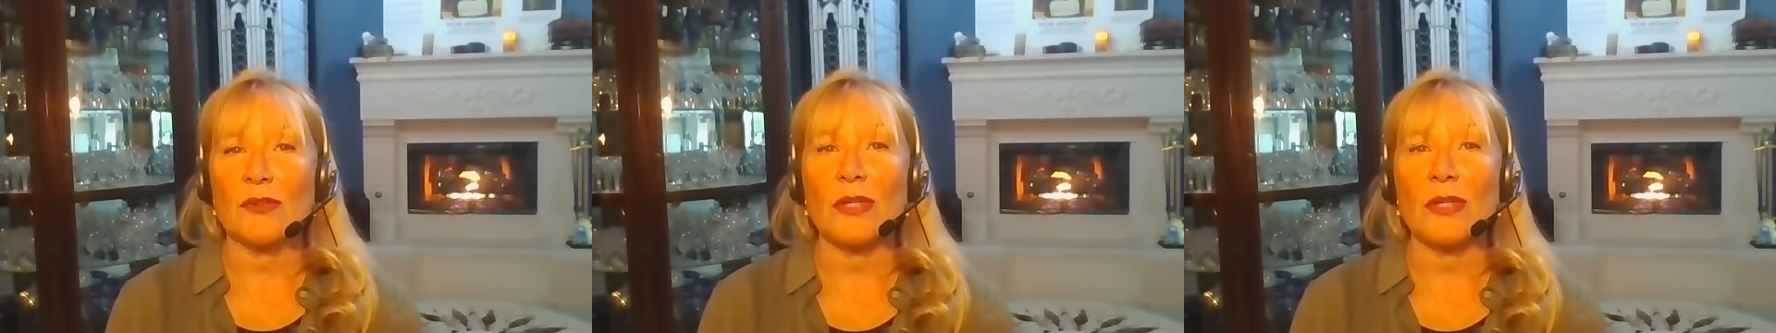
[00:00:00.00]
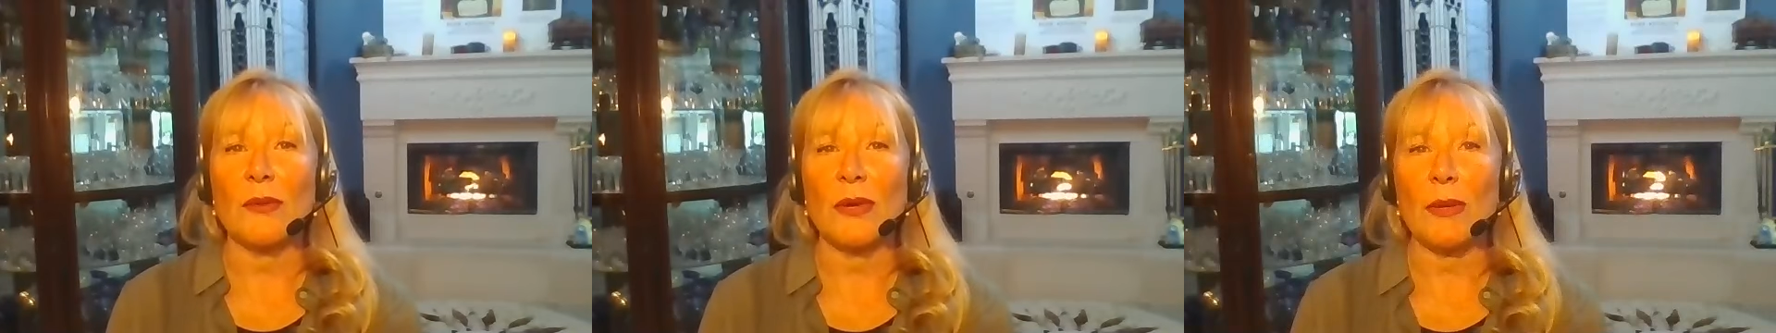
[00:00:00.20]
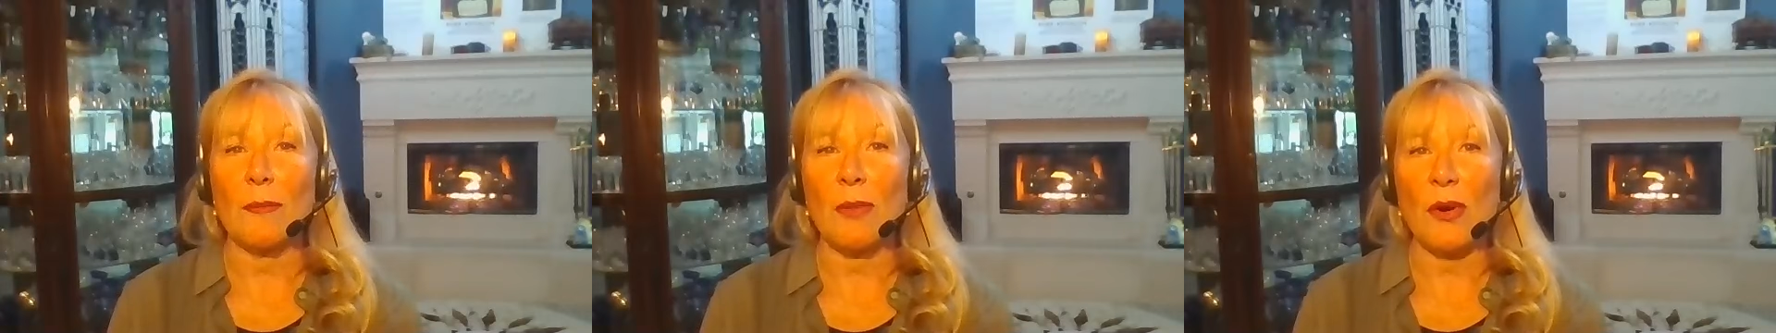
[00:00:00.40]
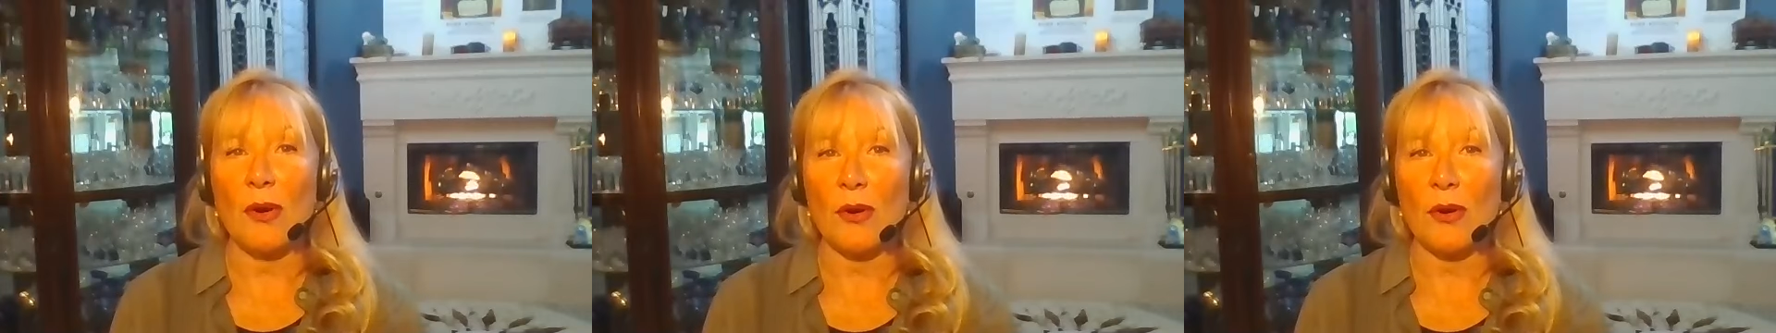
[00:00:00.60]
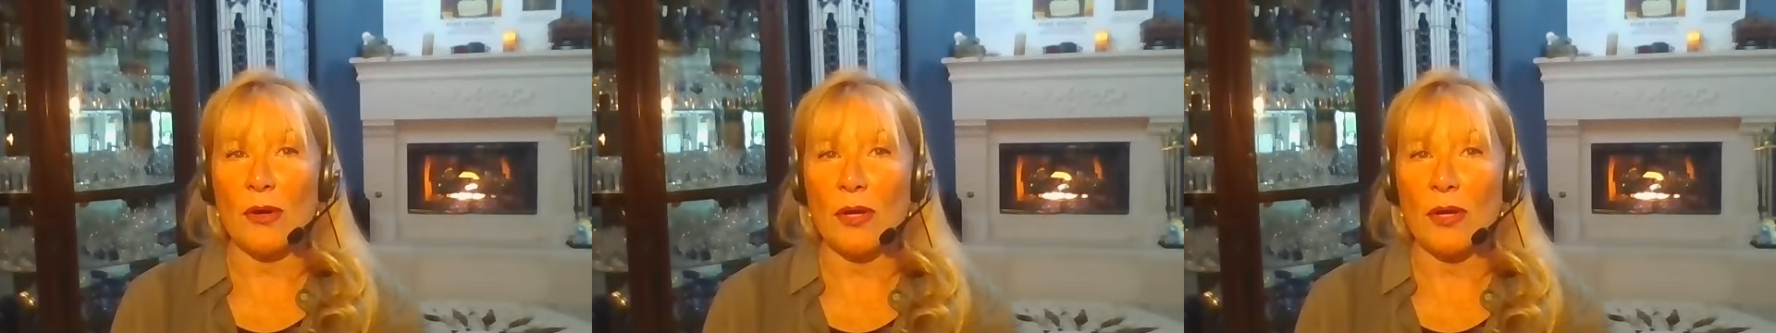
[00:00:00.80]
Larry
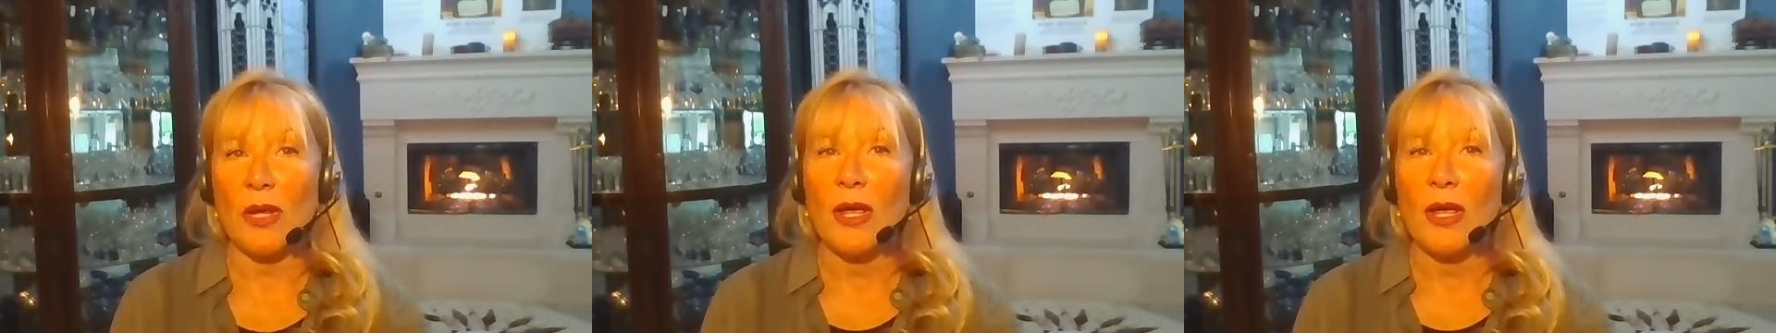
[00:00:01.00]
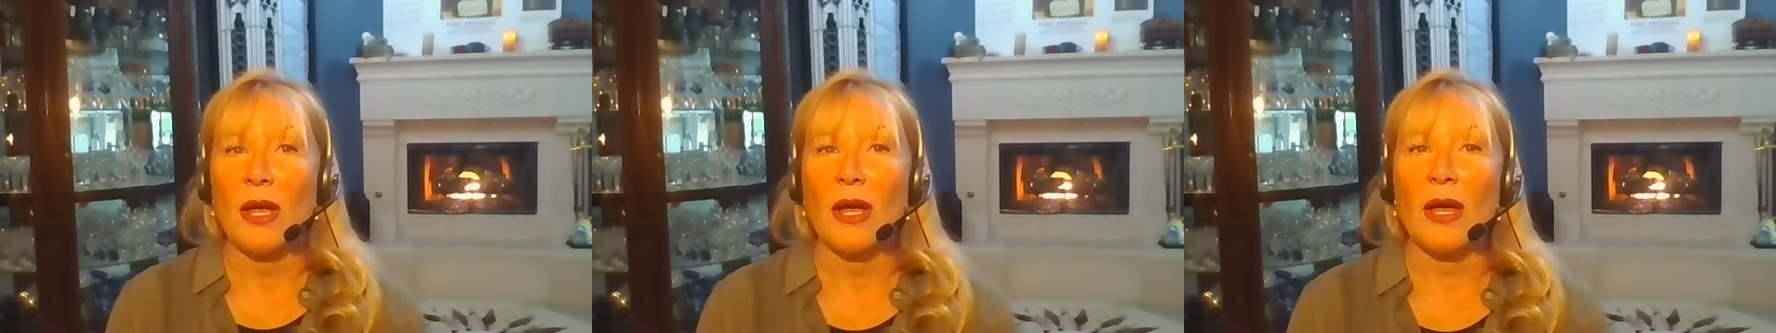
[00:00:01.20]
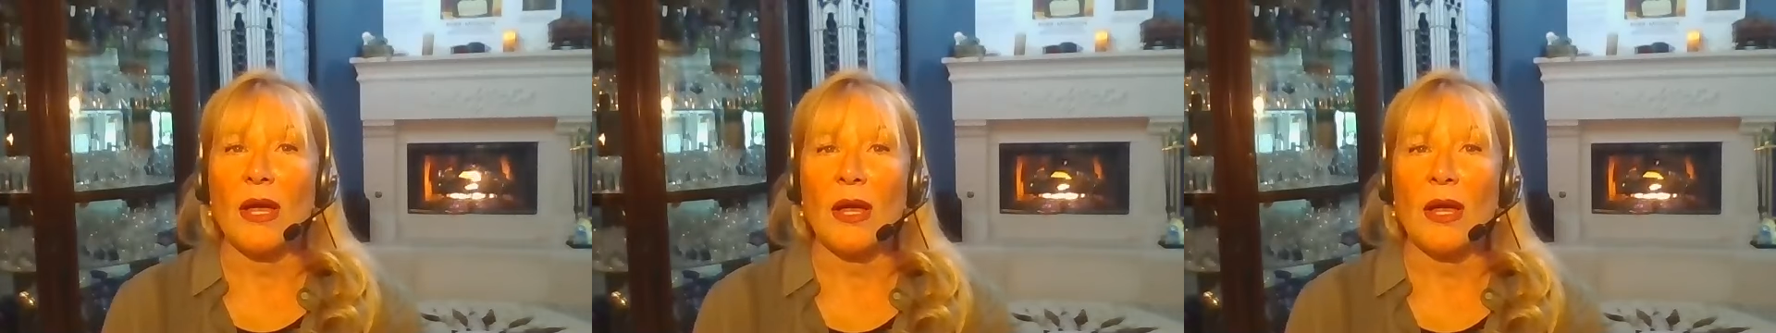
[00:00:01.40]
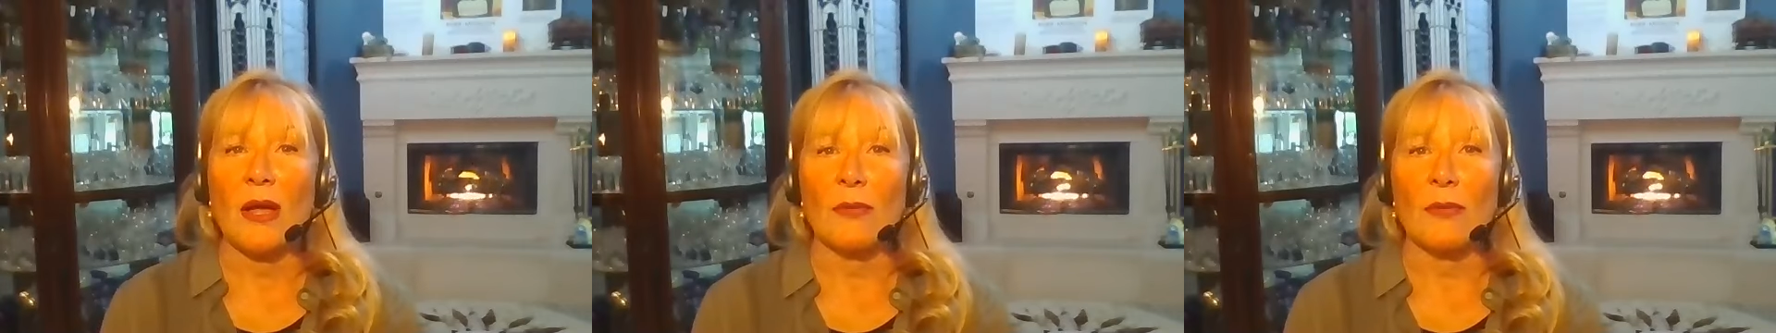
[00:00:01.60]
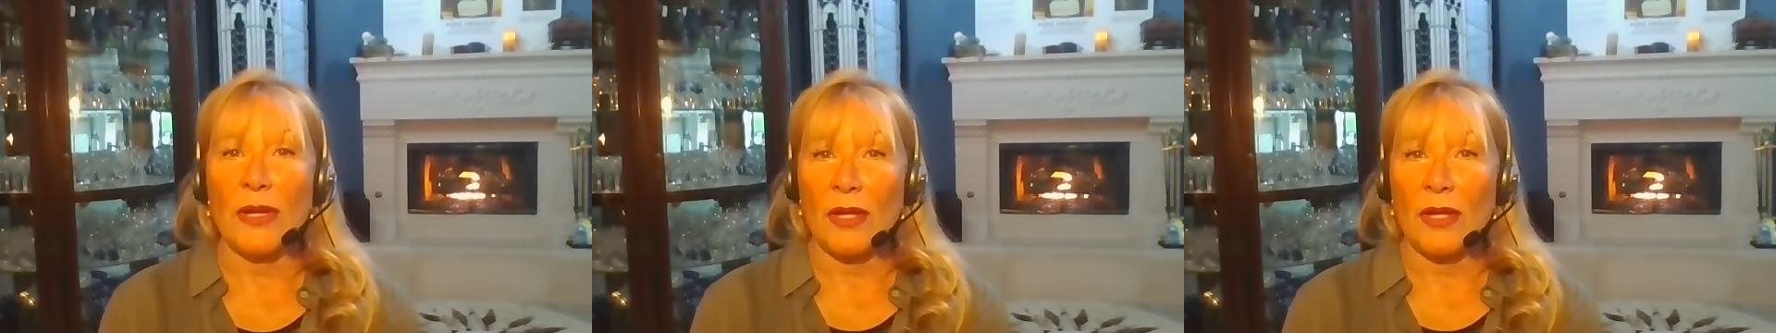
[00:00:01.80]
Burke,
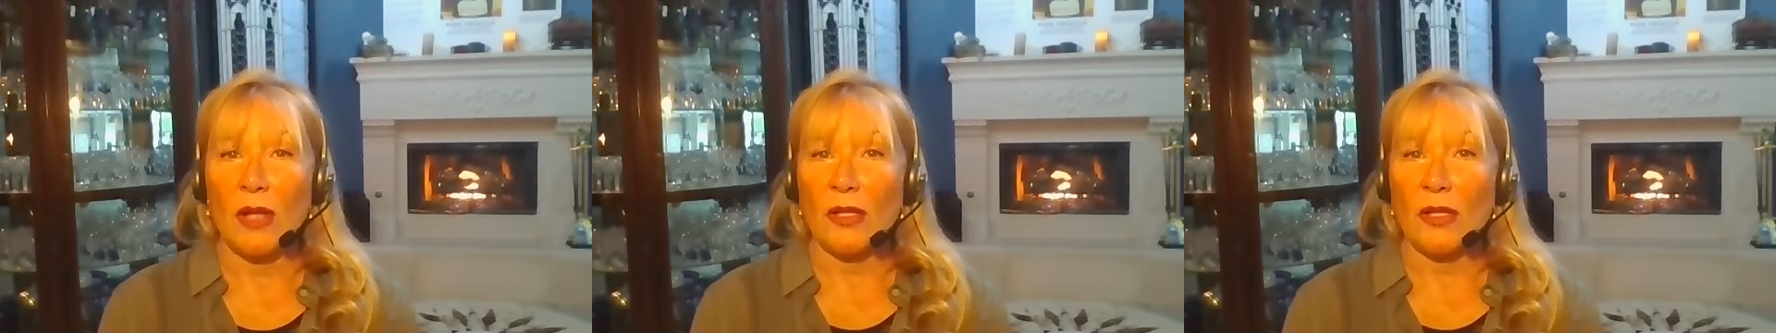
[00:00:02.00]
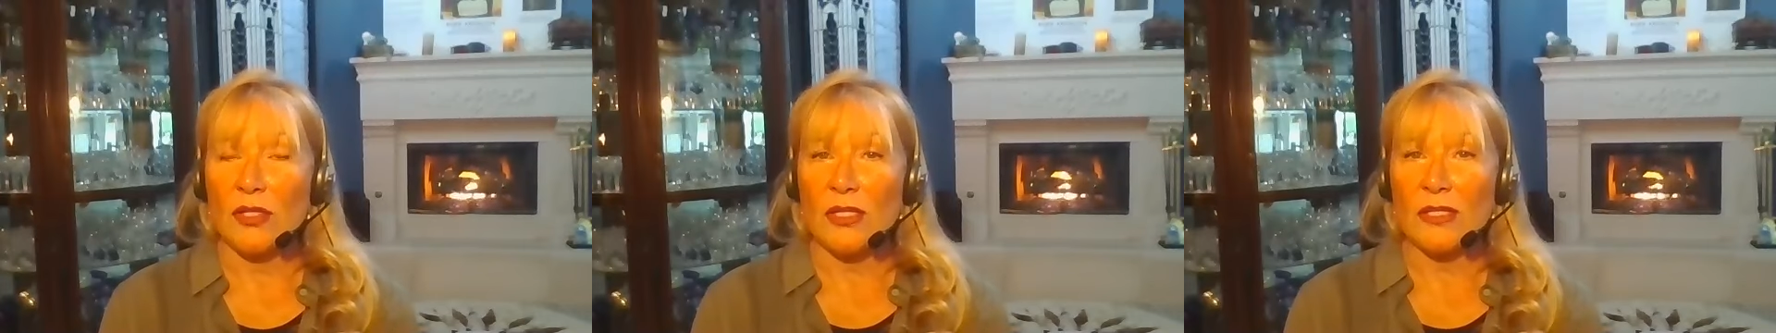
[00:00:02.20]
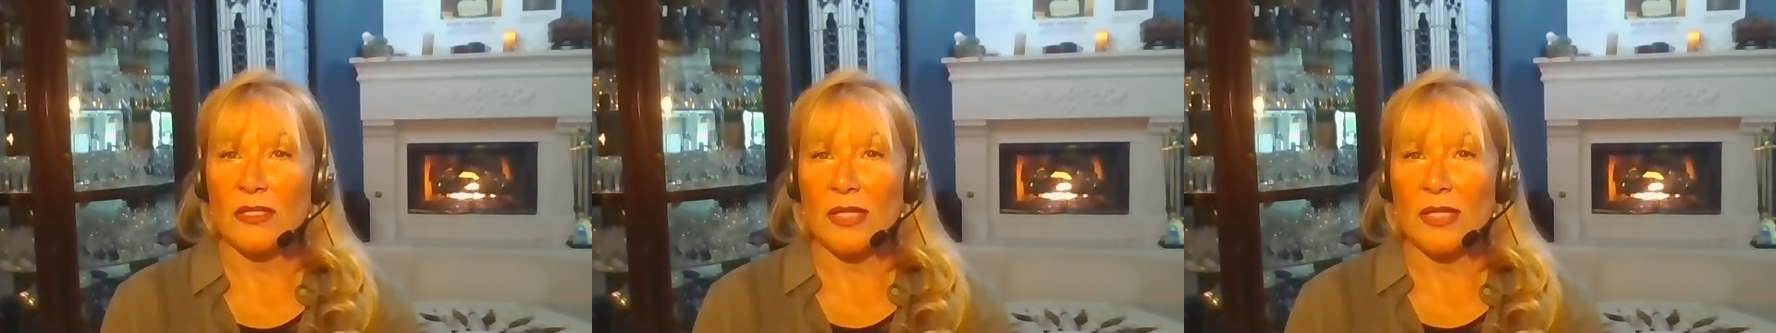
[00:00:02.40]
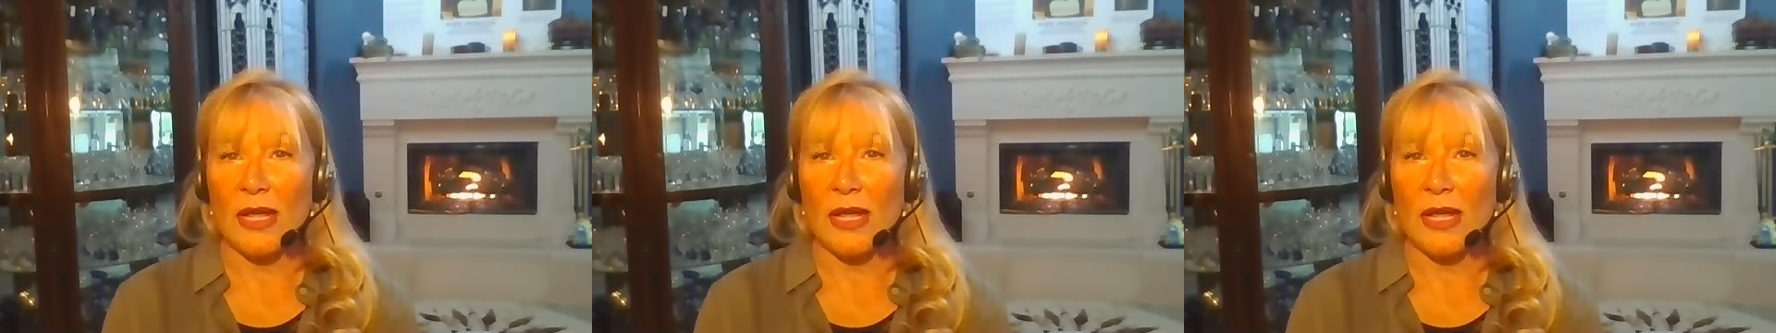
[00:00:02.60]
radiologist